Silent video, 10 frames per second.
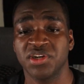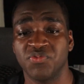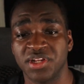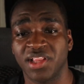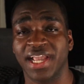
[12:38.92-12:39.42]

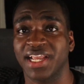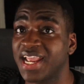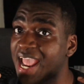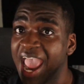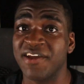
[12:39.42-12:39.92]
with like
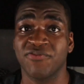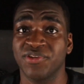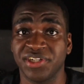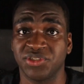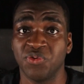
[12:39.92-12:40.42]

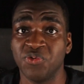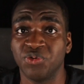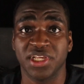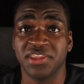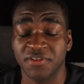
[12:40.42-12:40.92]
every tool
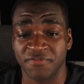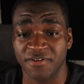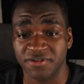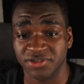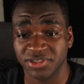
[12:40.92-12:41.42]
in the
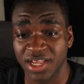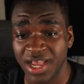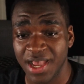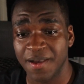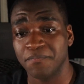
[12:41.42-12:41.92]
verse,
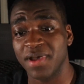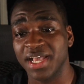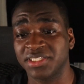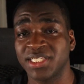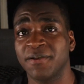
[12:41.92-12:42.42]

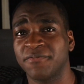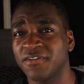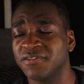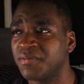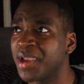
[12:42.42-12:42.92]
except
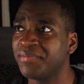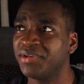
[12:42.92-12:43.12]
for maybe